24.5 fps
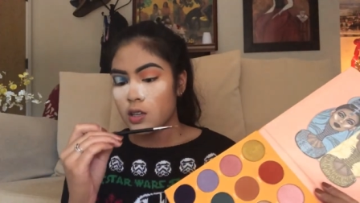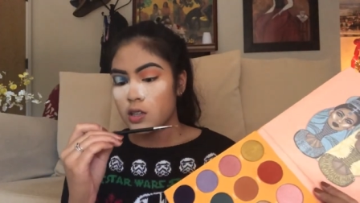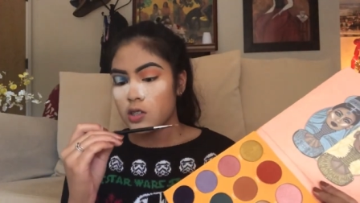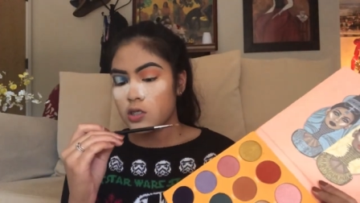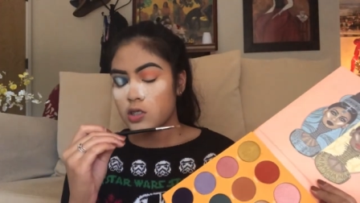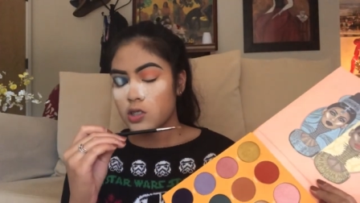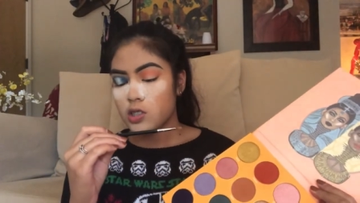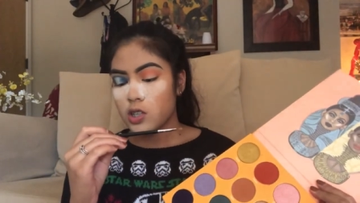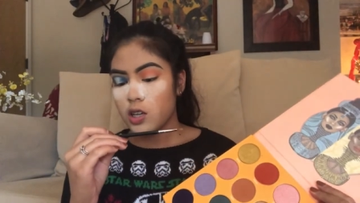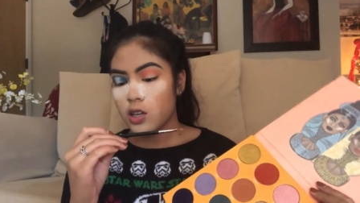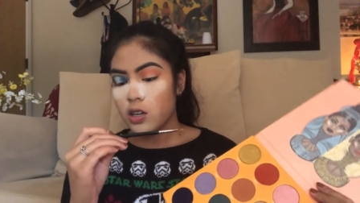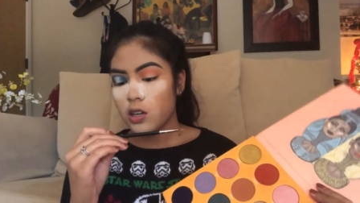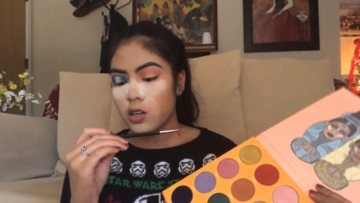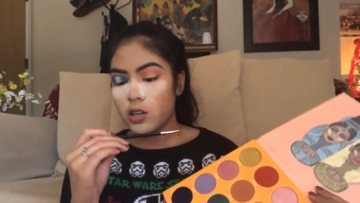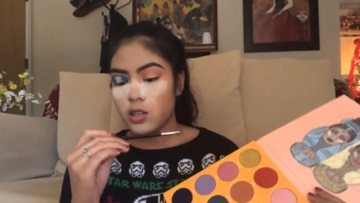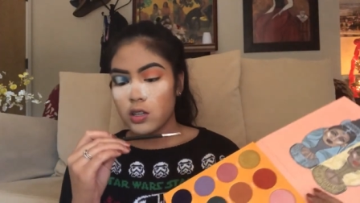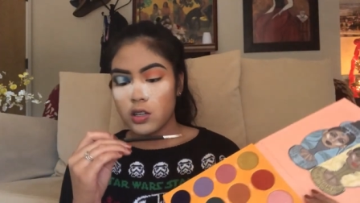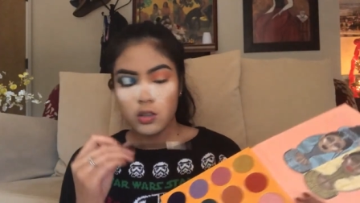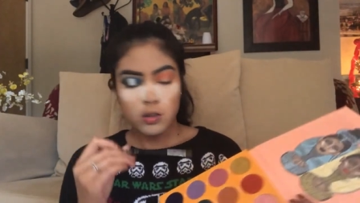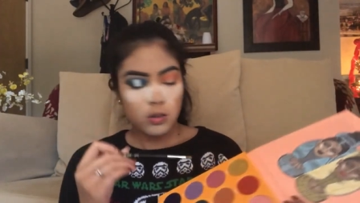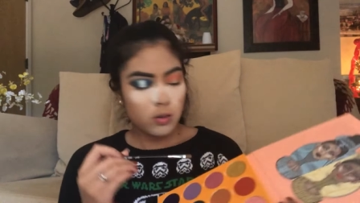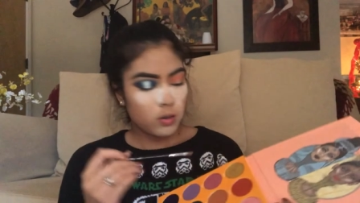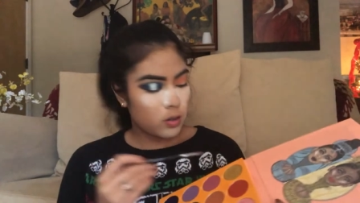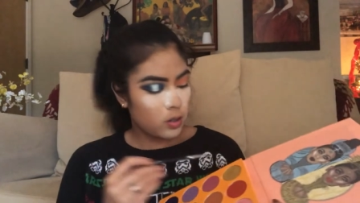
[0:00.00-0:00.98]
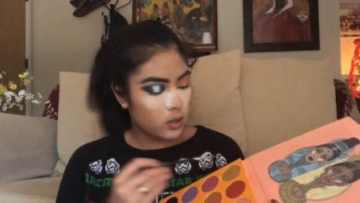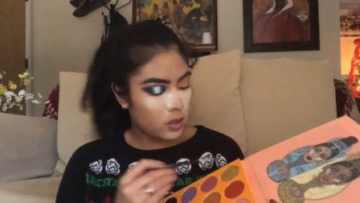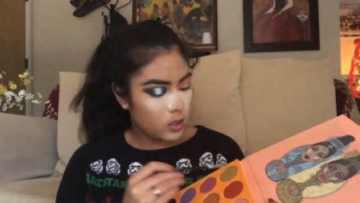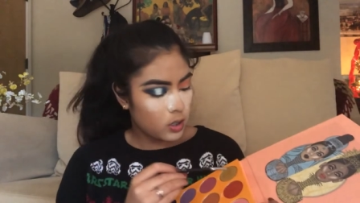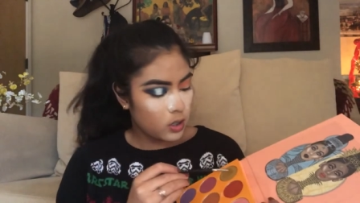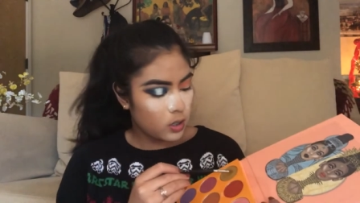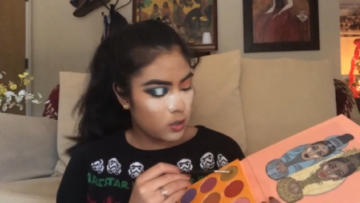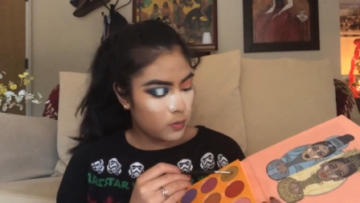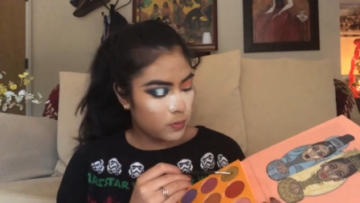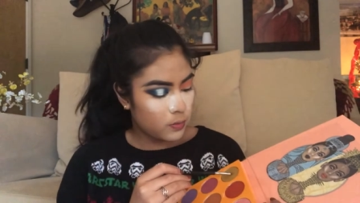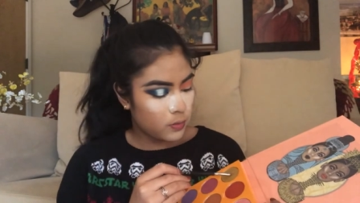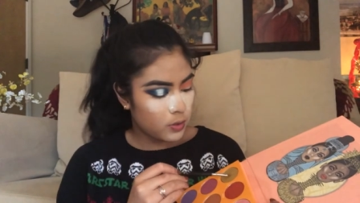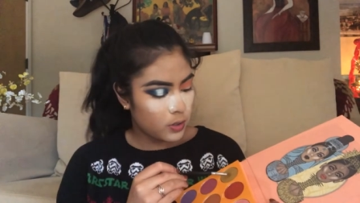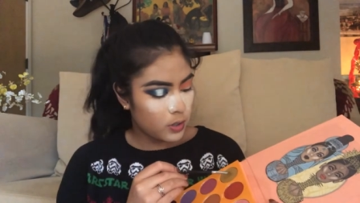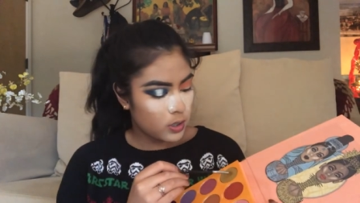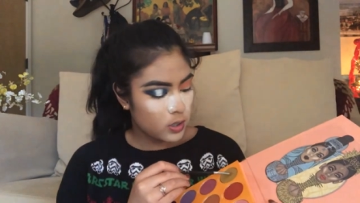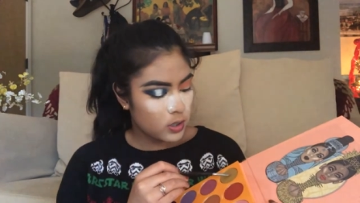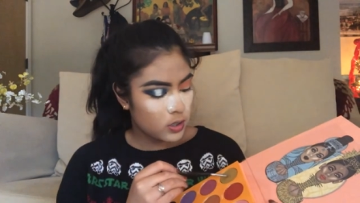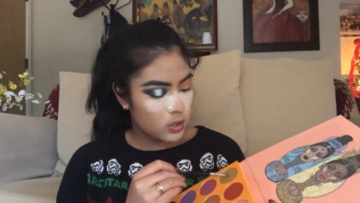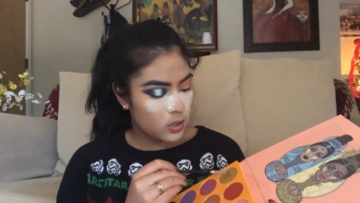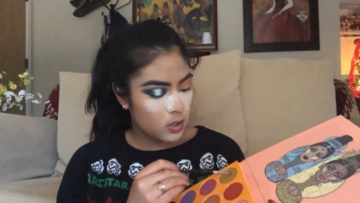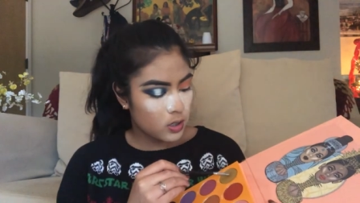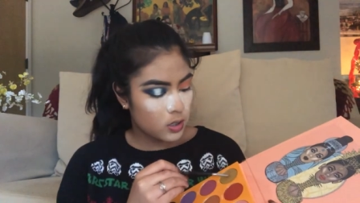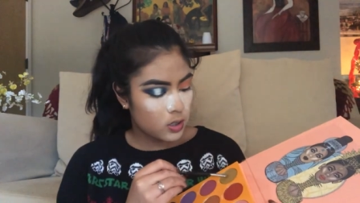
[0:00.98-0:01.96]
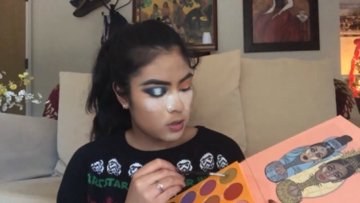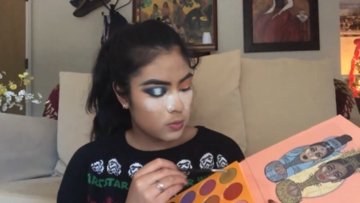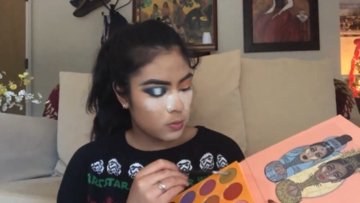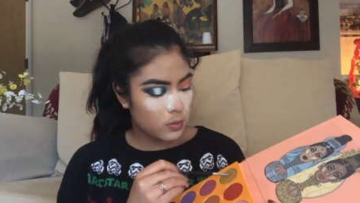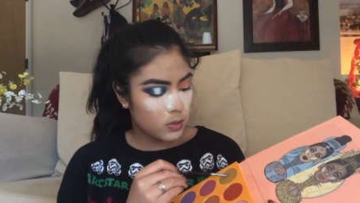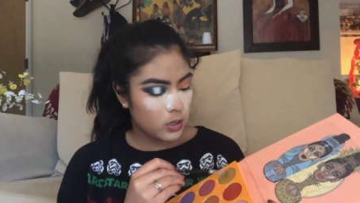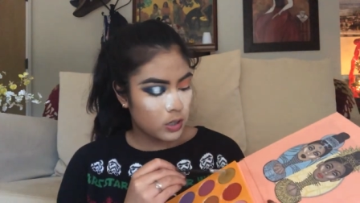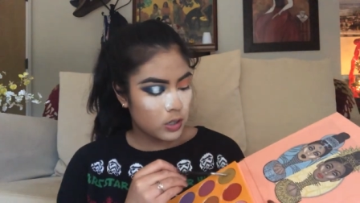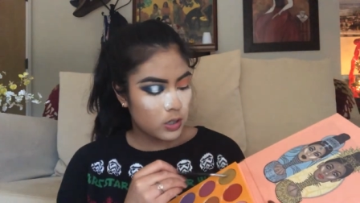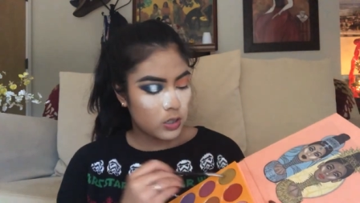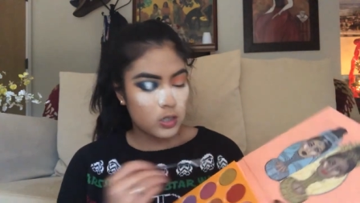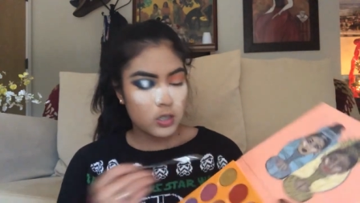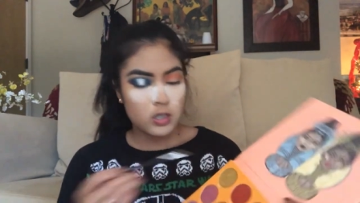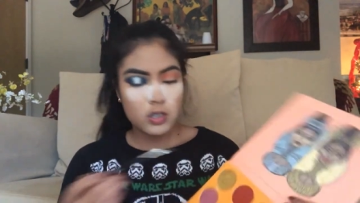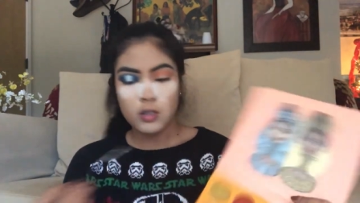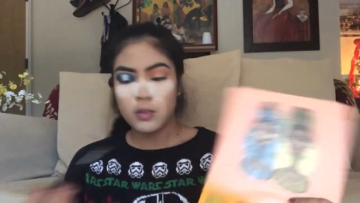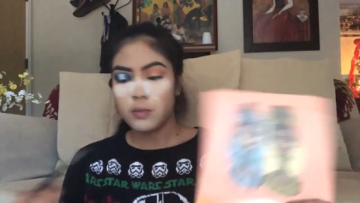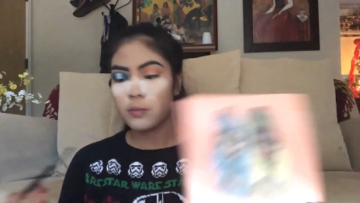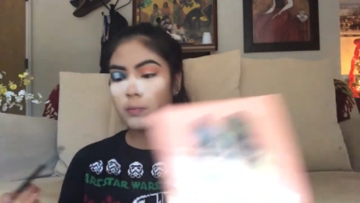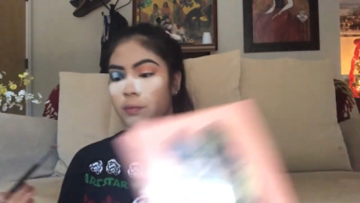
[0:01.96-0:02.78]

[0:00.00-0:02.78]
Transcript: shader inner corner E46 brush